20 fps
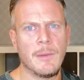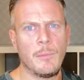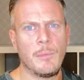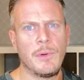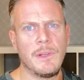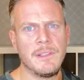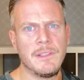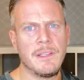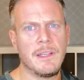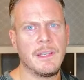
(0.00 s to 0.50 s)

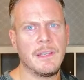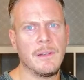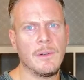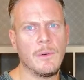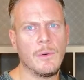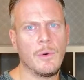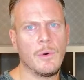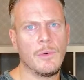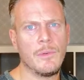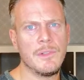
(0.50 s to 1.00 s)
imprinting
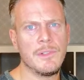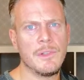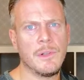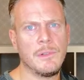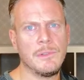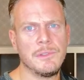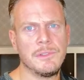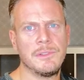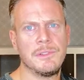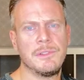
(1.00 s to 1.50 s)
or
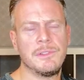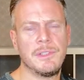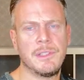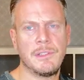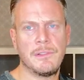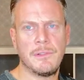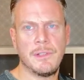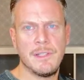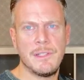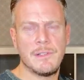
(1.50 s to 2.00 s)
results
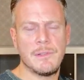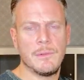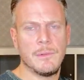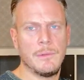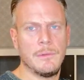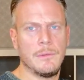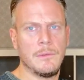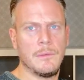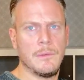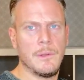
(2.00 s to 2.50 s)
generational
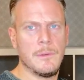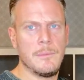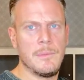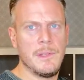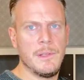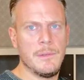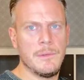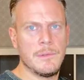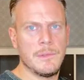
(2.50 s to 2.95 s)
abuse?